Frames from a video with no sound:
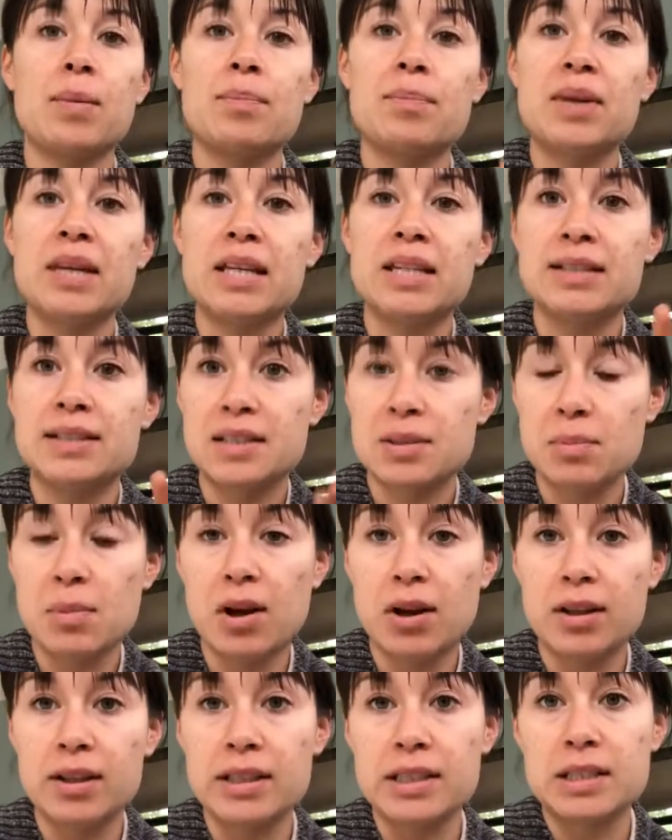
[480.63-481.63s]
Being
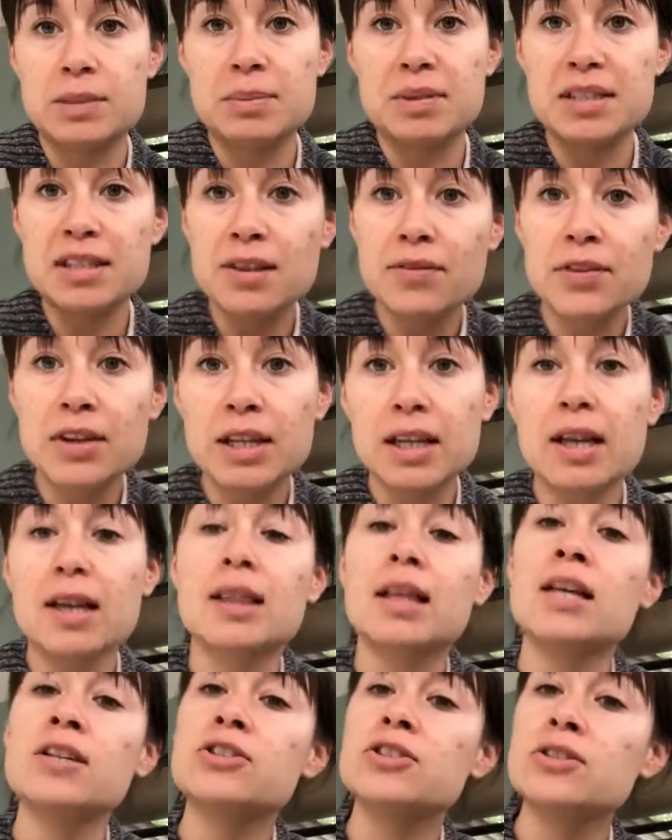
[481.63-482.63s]
small and specific,
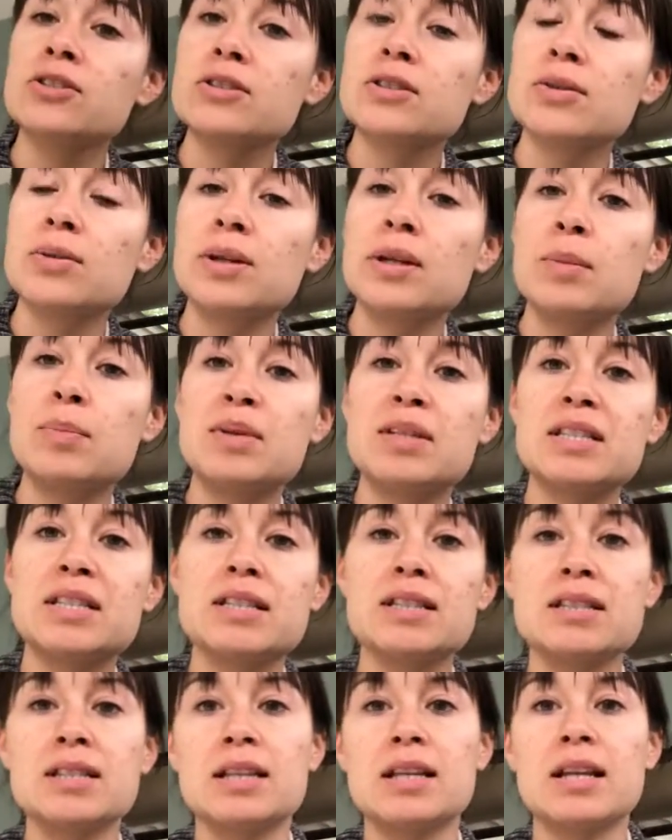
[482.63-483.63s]
unless you're doing a
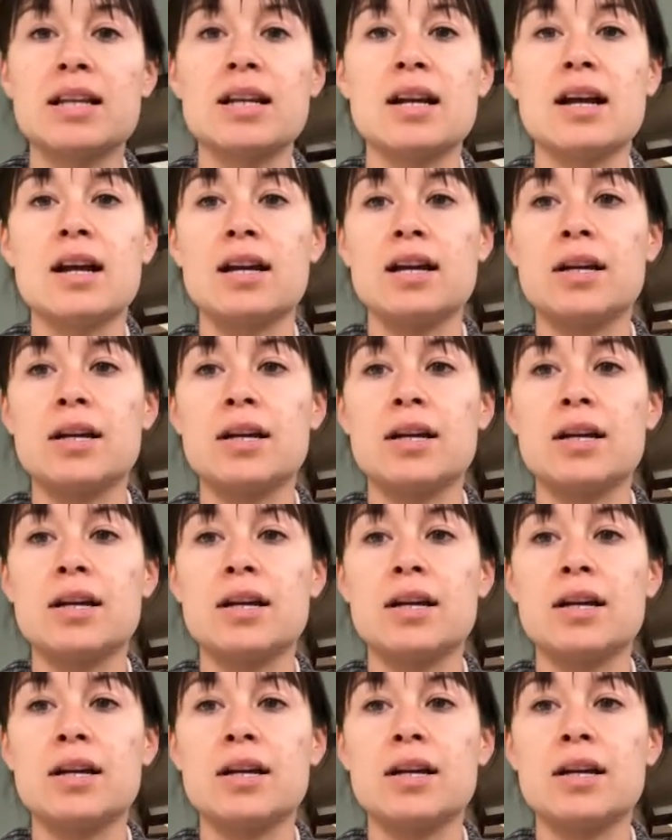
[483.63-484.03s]
business, and then